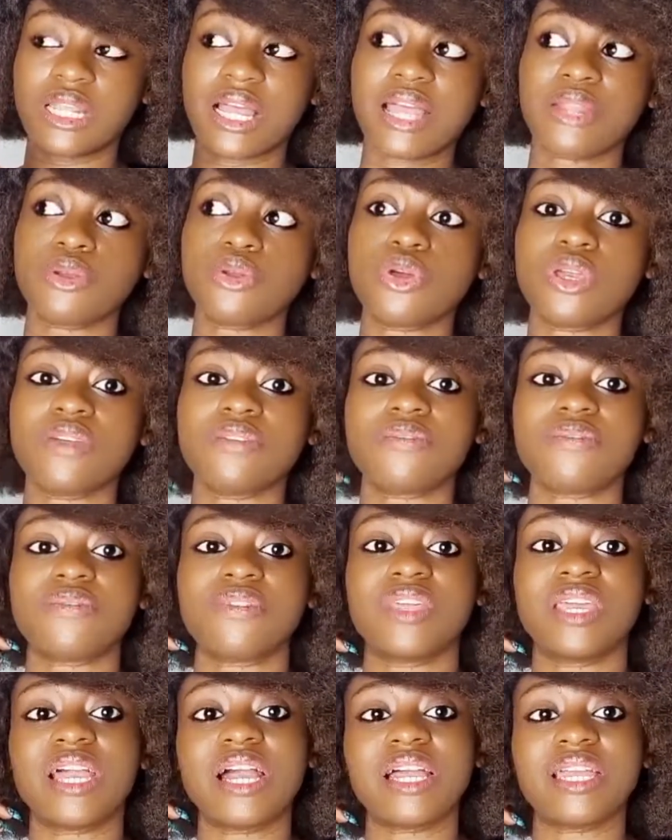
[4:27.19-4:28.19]
Now I don't know
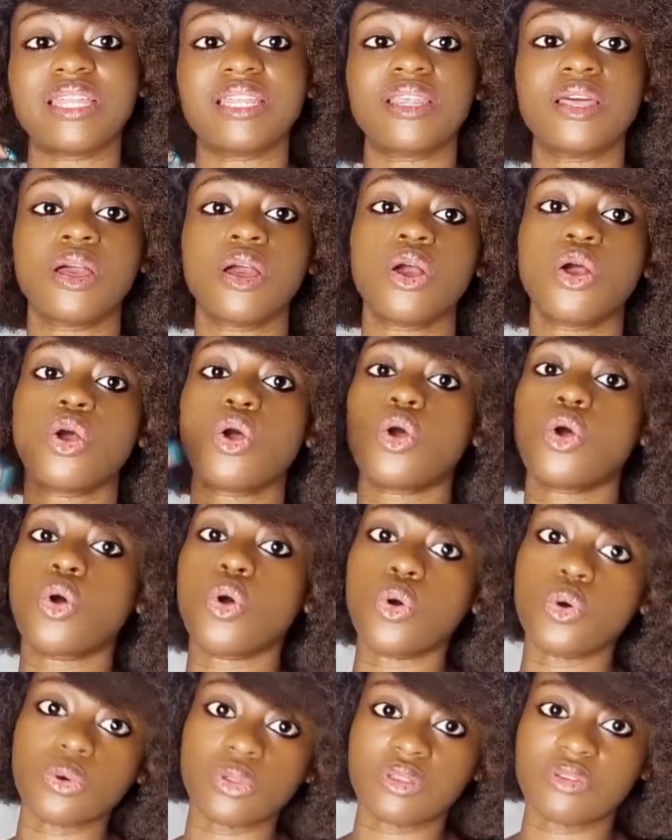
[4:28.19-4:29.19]
if they are in
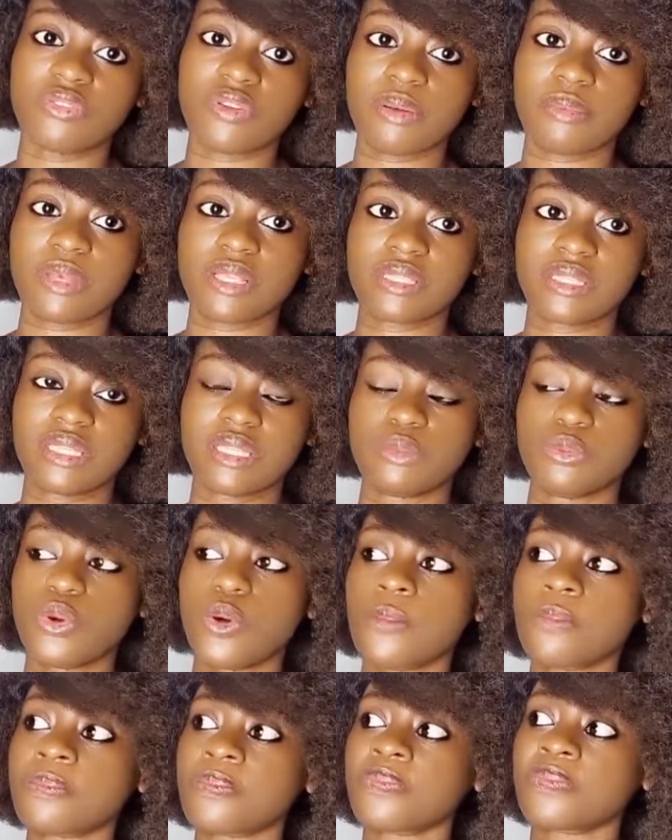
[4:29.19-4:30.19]
all the pharmacies,
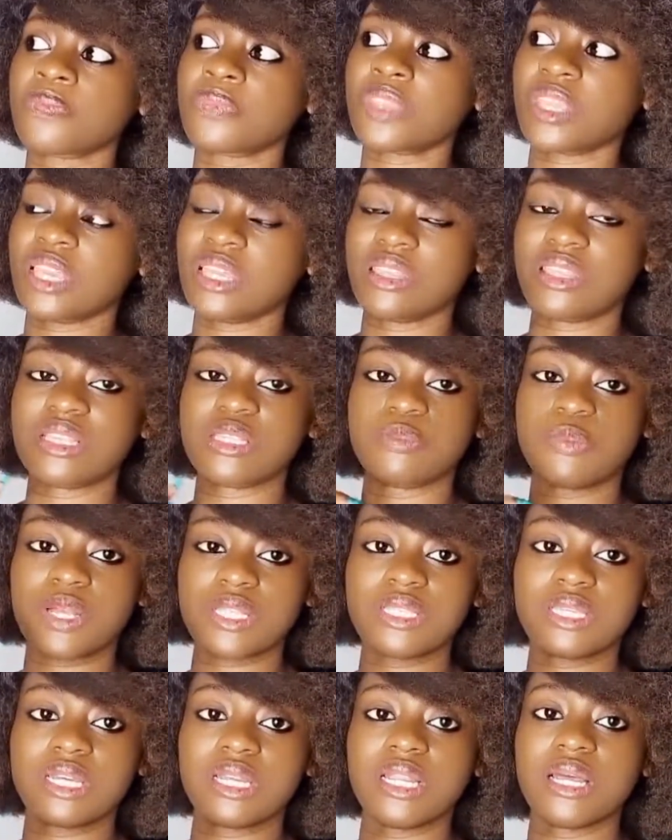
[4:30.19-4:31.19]
but in this
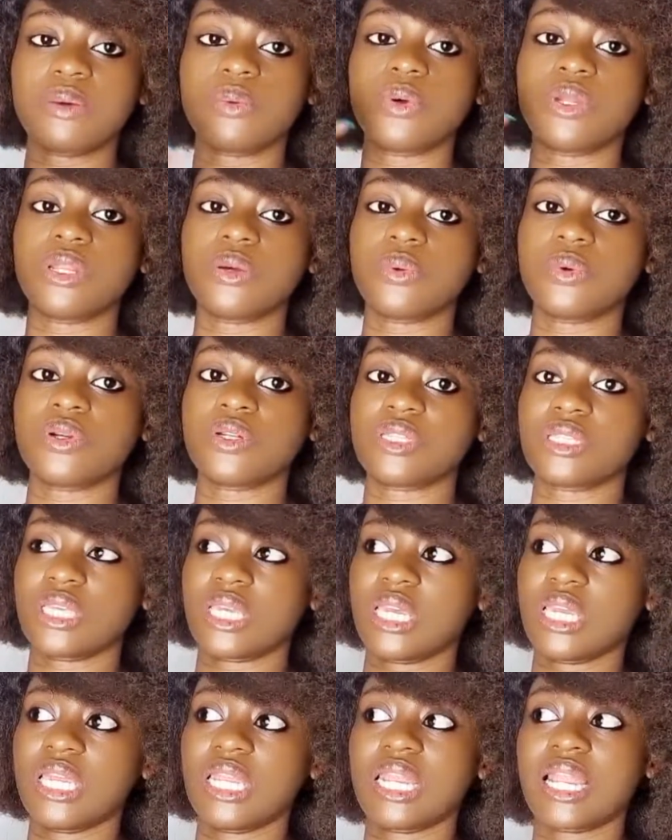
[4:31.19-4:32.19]
particular one there was
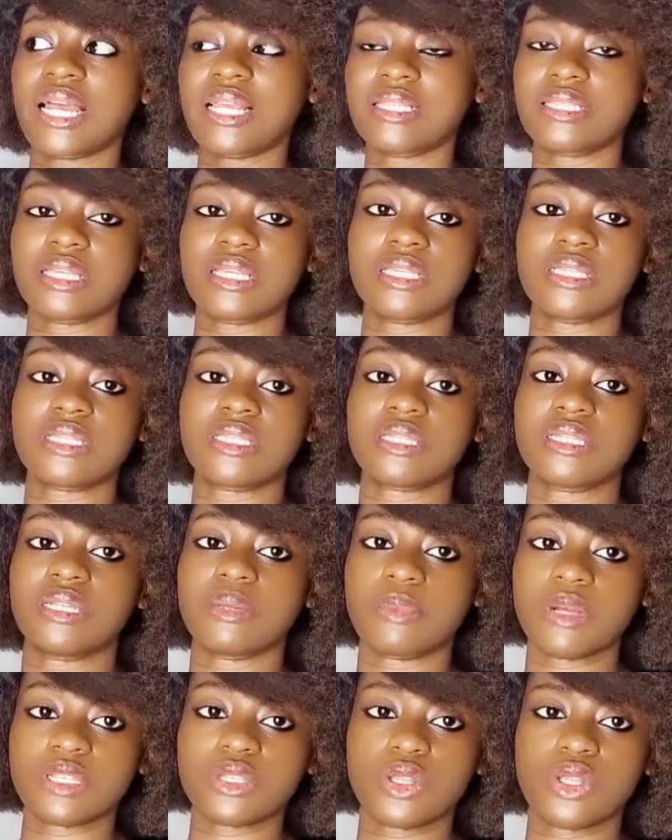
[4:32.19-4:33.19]
a licensed
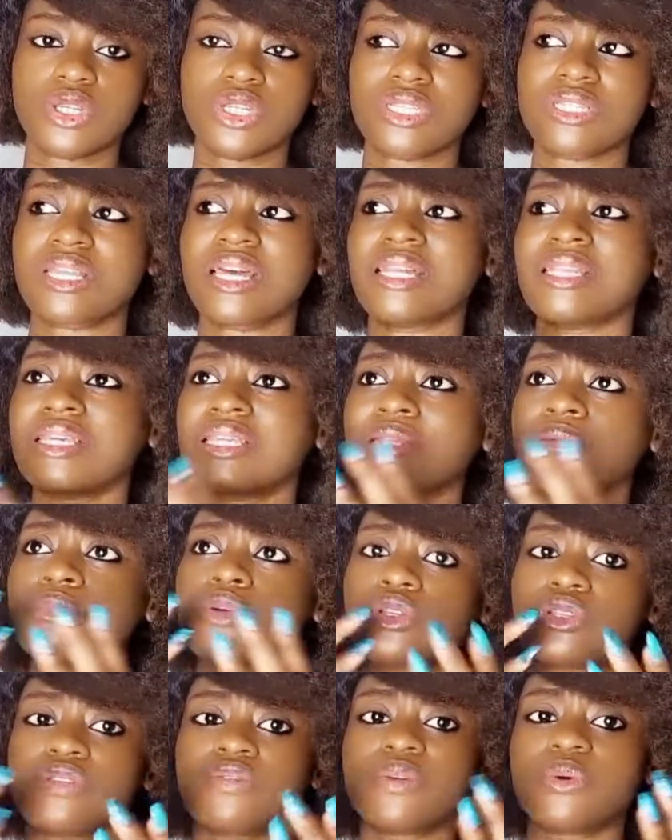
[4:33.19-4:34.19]
dermatologist, and in
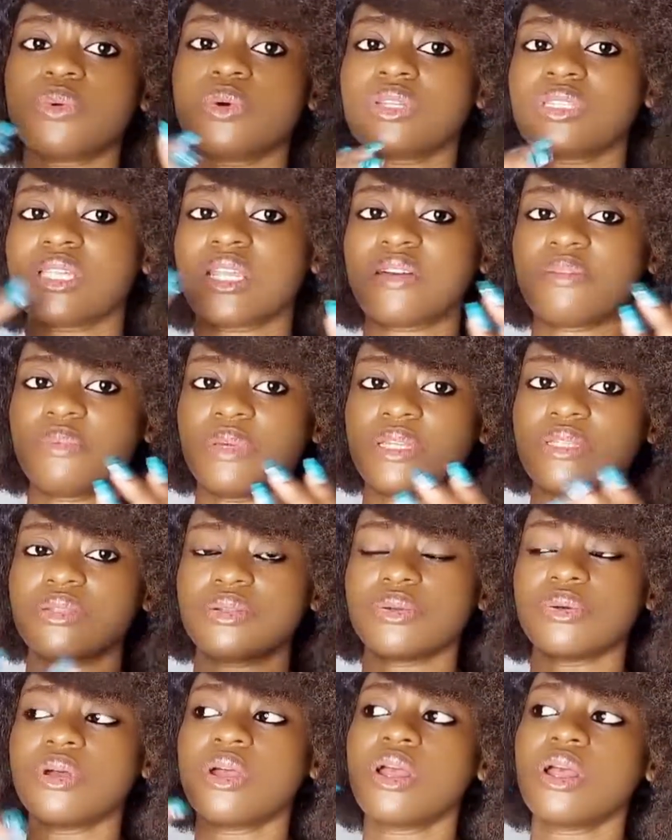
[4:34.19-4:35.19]
most of the ones that I've been
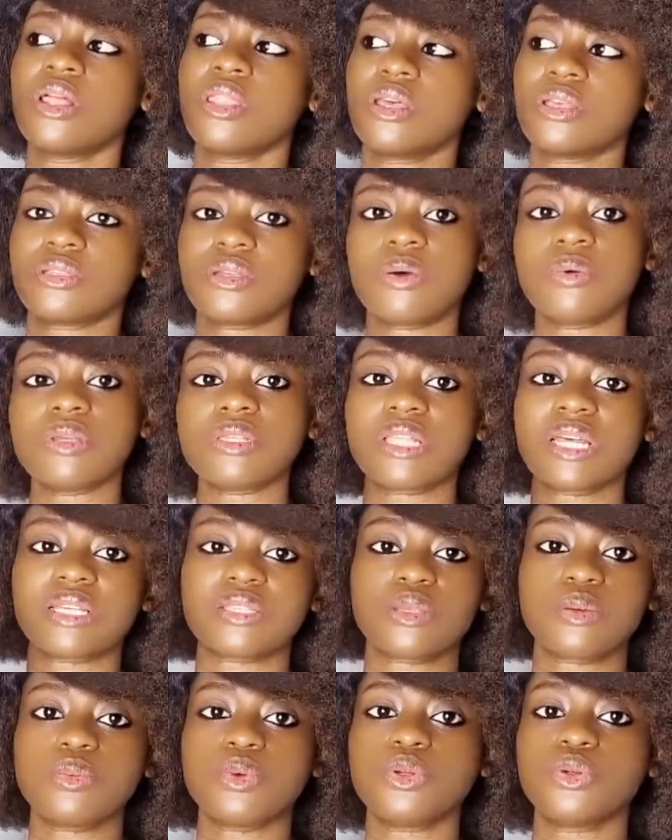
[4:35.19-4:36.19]
to, there's always
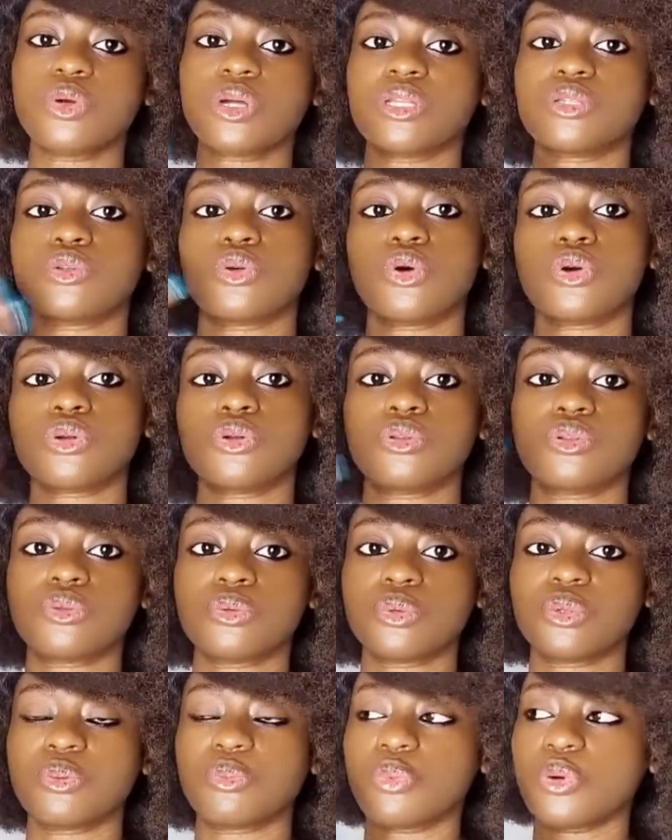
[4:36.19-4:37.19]
like someone who can talk you
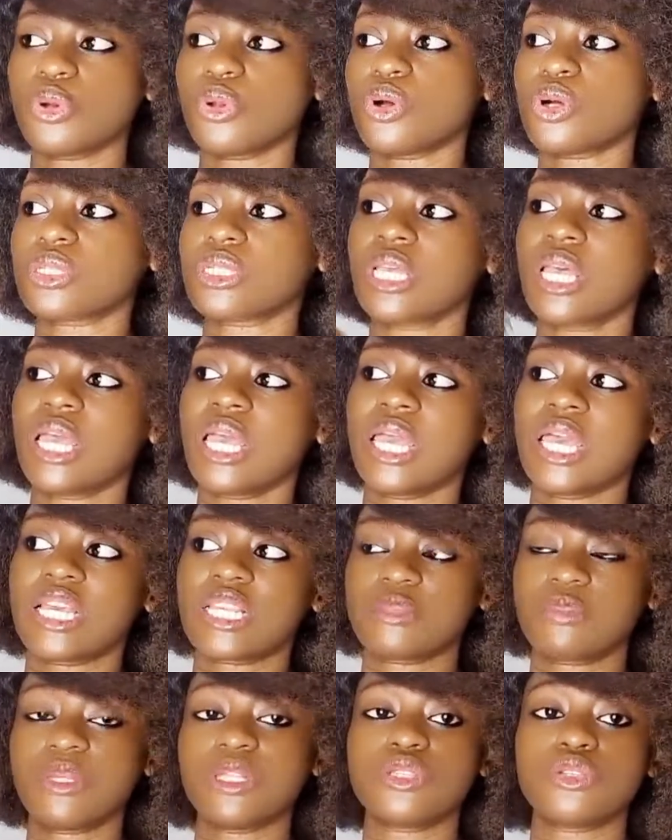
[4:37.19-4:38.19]
through the product,
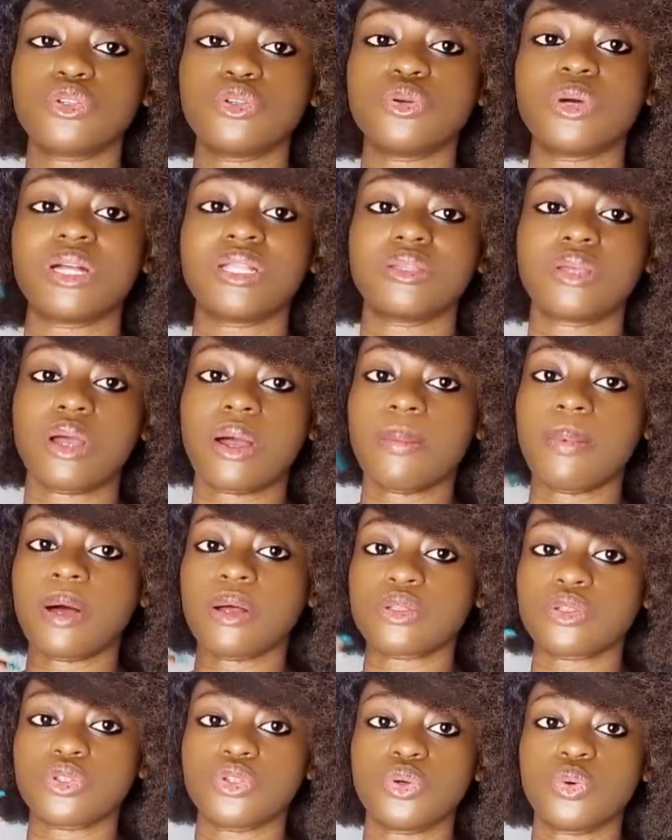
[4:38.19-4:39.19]
explain to you
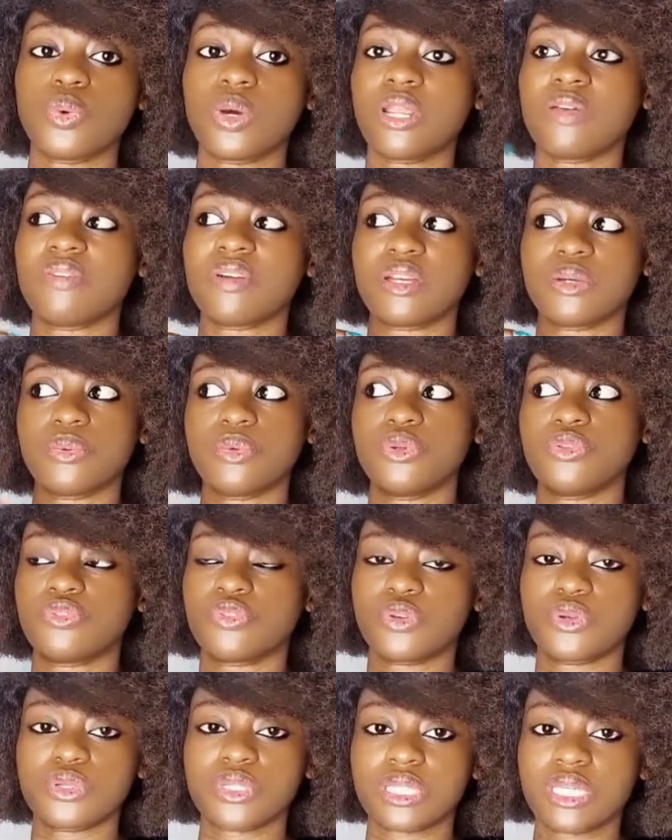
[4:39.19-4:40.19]
about whatever it would do
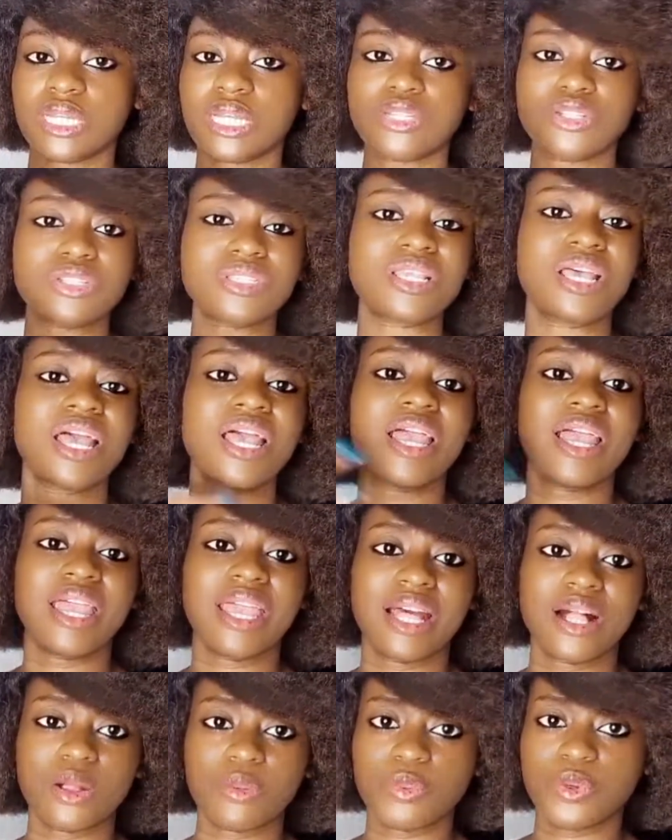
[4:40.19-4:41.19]
for your skin and just
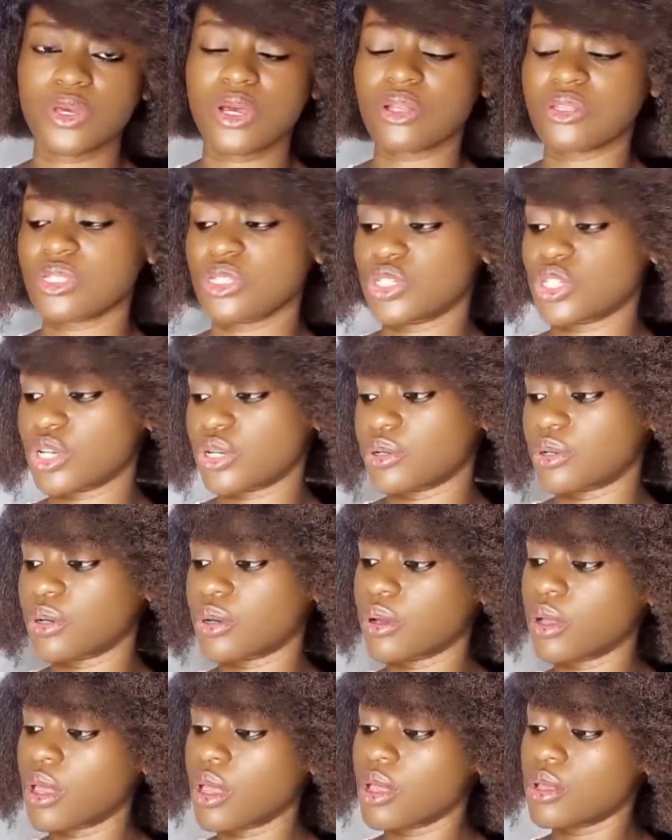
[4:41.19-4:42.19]
help you out in
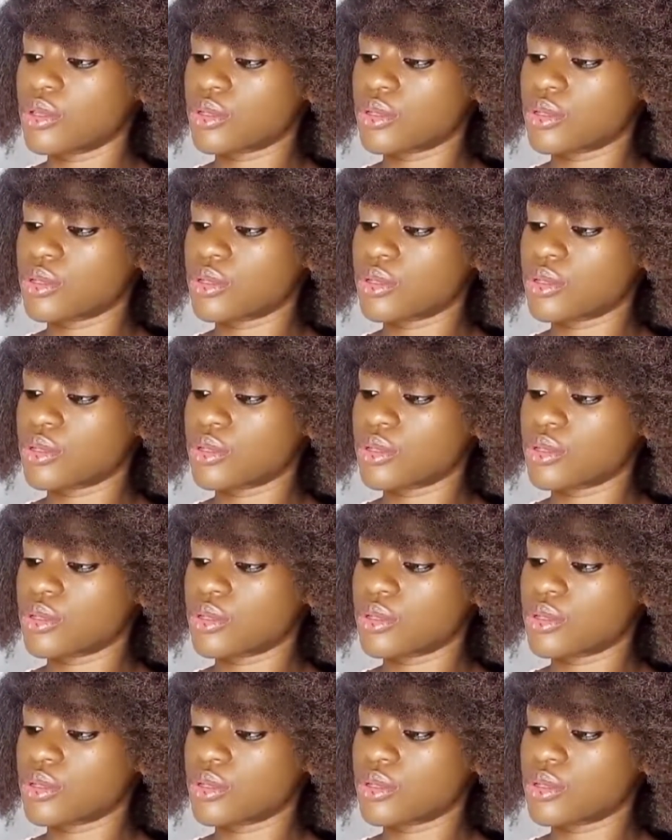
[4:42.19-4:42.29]
general.